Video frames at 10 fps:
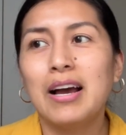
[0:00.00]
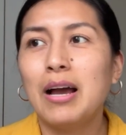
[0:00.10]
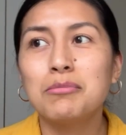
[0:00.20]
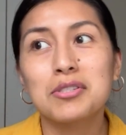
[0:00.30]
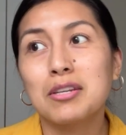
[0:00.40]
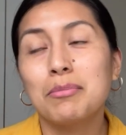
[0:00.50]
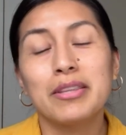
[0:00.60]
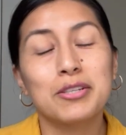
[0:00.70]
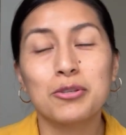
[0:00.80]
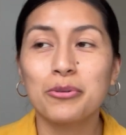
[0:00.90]
I'm just going to be
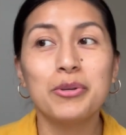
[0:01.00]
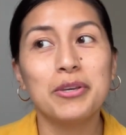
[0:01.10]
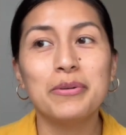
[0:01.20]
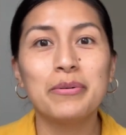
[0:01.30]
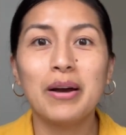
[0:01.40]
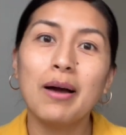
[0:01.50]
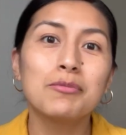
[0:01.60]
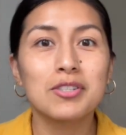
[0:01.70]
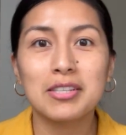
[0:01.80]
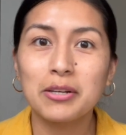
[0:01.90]
like, screw you. I'm
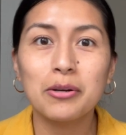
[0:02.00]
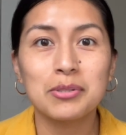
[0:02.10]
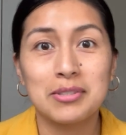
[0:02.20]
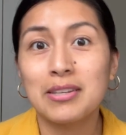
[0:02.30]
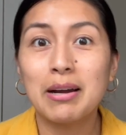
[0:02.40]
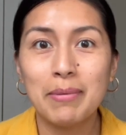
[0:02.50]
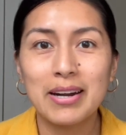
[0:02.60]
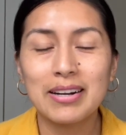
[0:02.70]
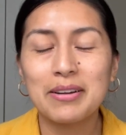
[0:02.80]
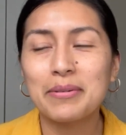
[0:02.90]
just going to go to
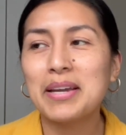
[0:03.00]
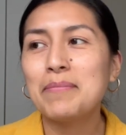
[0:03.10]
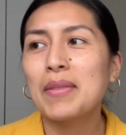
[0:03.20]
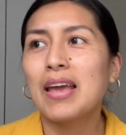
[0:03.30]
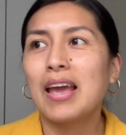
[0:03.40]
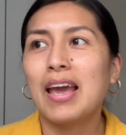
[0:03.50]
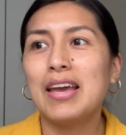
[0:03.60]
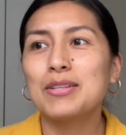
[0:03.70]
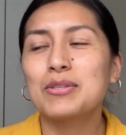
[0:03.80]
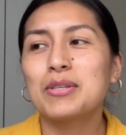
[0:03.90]
Gamarra. Right.
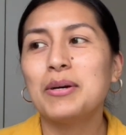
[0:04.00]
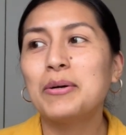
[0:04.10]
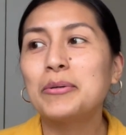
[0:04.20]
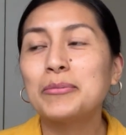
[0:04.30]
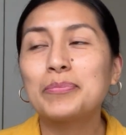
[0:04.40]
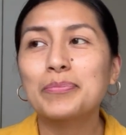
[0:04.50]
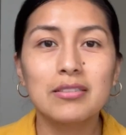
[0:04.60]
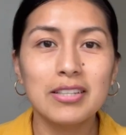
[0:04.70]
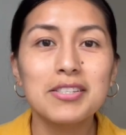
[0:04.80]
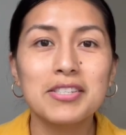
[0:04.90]
And so
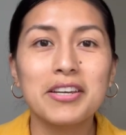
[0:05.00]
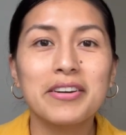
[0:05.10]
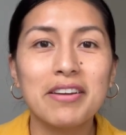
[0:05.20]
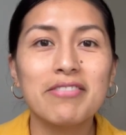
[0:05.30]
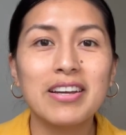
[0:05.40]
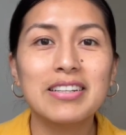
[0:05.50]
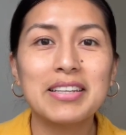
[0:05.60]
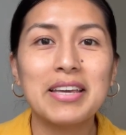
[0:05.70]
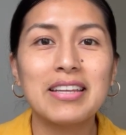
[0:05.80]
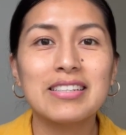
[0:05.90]
this year I
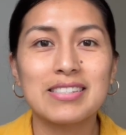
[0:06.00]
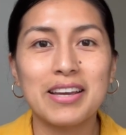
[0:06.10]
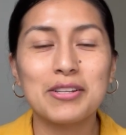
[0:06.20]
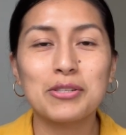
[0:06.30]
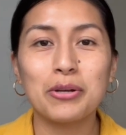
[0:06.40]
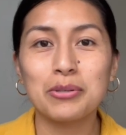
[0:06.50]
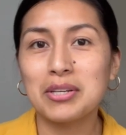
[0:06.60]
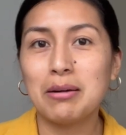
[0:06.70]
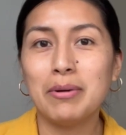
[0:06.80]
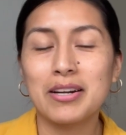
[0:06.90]
finally decided to go
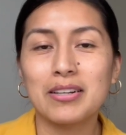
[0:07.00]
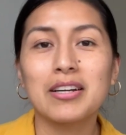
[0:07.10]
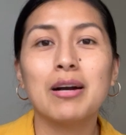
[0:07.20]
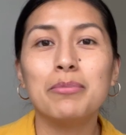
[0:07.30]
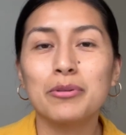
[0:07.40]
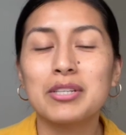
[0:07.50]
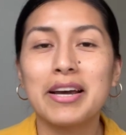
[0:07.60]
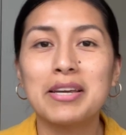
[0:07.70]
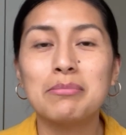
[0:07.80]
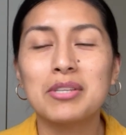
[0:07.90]
to Gamarra a couple of
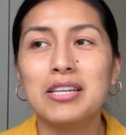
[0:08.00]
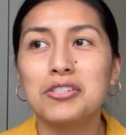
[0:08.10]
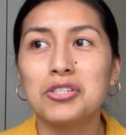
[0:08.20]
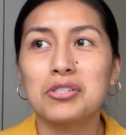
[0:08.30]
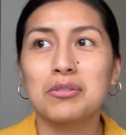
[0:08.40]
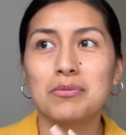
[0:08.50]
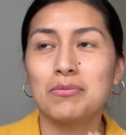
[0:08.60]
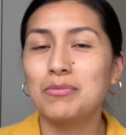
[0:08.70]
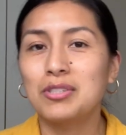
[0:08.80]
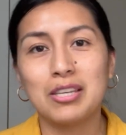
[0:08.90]
times and just
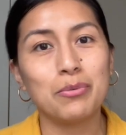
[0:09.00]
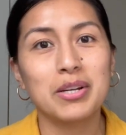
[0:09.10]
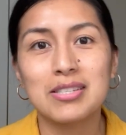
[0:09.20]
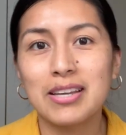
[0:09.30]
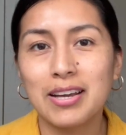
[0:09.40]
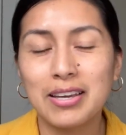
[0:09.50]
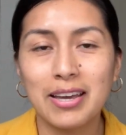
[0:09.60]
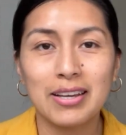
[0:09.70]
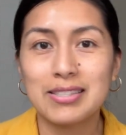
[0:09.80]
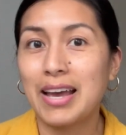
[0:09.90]
see what it's like
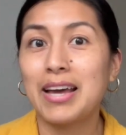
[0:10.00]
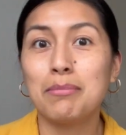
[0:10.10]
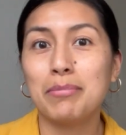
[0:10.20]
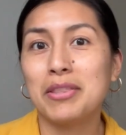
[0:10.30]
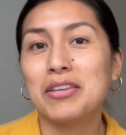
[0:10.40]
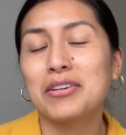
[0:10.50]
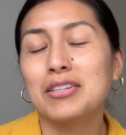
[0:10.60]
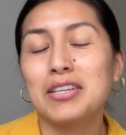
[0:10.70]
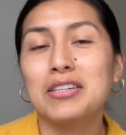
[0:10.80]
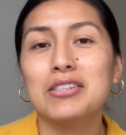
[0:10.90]
again, cause I hadn't been there
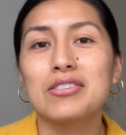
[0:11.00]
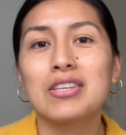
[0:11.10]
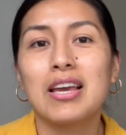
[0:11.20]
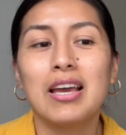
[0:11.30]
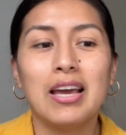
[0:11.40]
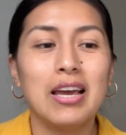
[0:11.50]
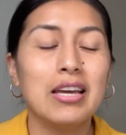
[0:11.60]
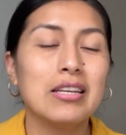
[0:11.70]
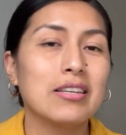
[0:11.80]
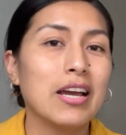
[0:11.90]
in years.
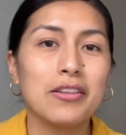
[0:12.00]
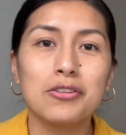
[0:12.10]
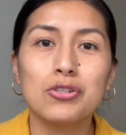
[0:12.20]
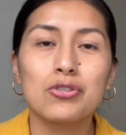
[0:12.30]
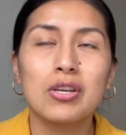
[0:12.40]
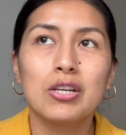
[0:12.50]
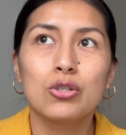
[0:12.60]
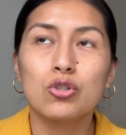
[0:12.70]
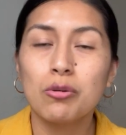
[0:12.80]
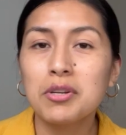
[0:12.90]
And yeah, there's
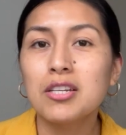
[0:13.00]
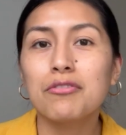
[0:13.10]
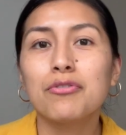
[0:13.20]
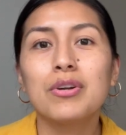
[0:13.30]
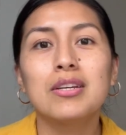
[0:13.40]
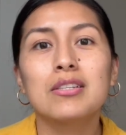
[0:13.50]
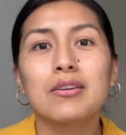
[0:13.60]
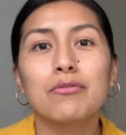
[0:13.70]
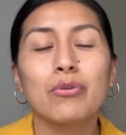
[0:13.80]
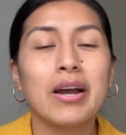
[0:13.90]
so many different
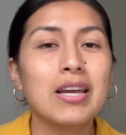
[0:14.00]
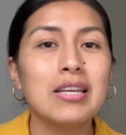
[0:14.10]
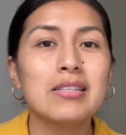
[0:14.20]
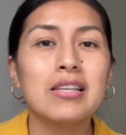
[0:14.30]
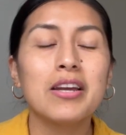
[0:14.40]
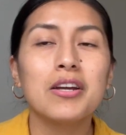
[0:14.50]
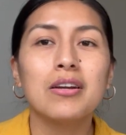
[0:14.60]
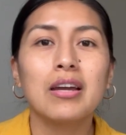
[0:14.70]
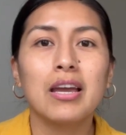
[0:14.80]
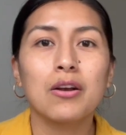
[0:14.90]
varieties
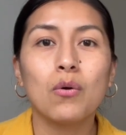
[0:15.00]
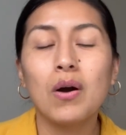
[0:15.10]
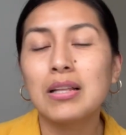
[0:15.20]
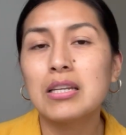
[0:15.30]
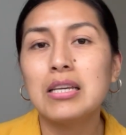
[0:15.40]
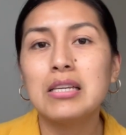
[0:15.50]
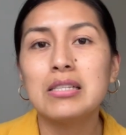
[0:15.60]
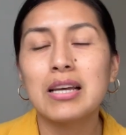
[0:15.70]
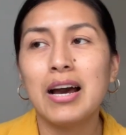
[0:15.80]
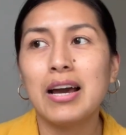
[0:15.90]
there and
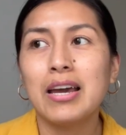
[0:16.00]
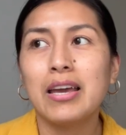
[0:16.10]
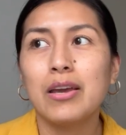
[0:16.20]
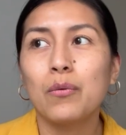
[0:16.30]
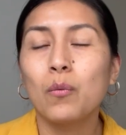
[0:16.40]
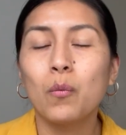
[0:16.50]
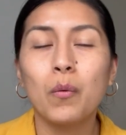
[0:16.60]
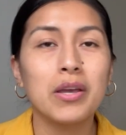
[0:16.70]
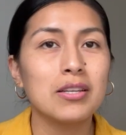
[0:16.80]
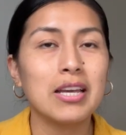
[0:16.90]
qualities. I
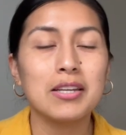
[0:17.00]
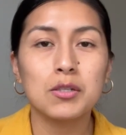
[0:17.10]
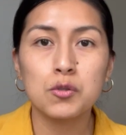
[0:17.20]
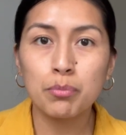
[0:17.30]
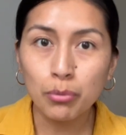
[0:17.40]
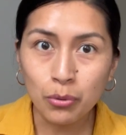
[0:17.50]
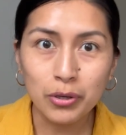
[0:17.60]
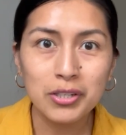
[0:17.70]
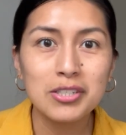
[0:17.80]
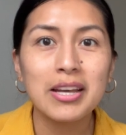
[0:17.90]
went and
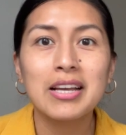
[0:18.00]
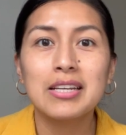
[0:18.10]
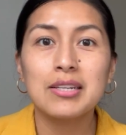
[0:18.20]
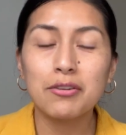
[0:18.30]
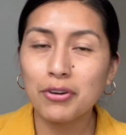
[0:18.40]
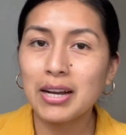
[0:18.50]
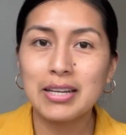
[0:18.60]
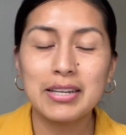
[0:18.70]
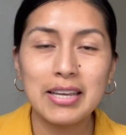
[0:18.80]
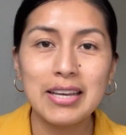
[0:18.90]
explored different
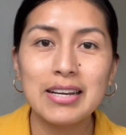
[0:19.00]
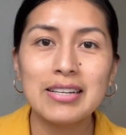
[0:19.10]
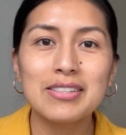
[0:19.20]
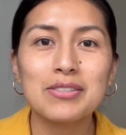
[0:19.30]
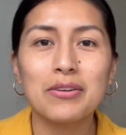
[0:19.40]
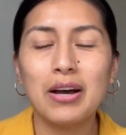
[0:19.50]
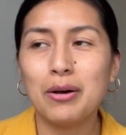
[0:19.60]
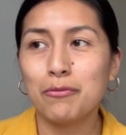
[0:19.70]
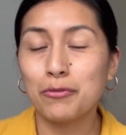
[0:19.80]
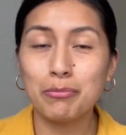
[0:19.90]
galerias,
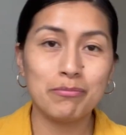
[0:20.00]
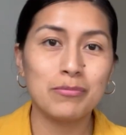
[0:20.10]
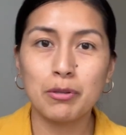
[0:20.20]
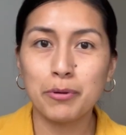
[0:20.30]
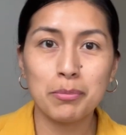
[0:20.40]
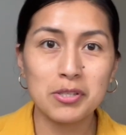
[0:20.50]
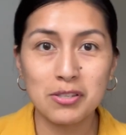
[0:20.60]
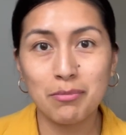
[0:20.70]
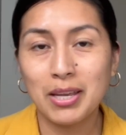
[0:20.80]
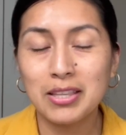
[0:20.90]
for the purposes
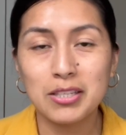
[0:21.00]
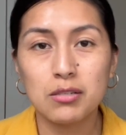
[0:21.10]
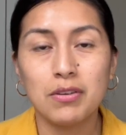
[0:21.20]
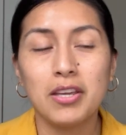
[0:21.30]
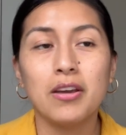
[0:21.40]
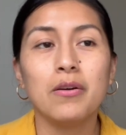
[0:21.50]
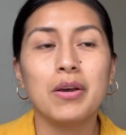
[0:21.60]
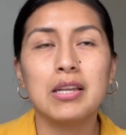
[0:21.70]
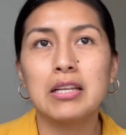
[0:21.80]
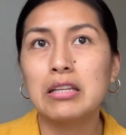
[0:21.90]
of making this video.
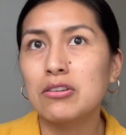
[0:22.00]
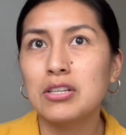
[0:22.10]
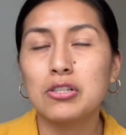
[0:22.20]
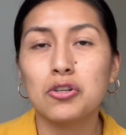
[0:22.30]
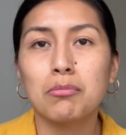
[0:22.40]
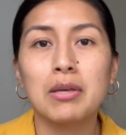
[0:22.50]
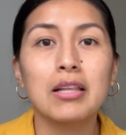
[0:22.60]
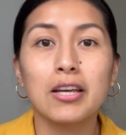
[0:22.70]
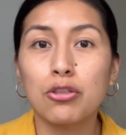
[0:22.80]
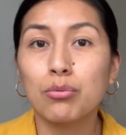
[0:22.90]
And it literally took me
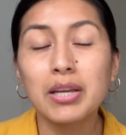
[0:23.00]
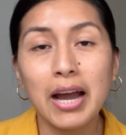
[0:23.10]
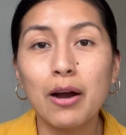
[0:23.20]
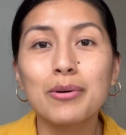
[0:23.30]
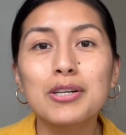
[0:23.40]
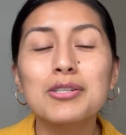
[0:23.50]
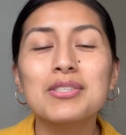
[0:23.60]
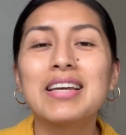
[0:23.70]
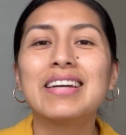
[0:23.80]
like 3 hours